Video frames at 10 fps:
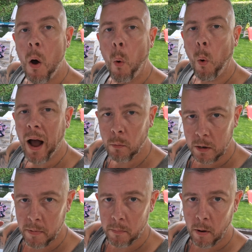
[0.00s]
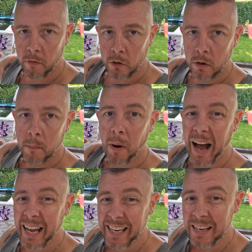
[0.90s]
Why would I be bothered? But
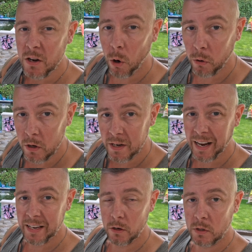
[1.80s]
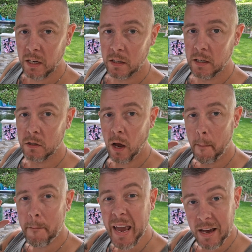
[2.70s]
I didn't know that United Utilities
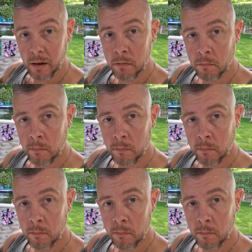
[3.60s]
appear,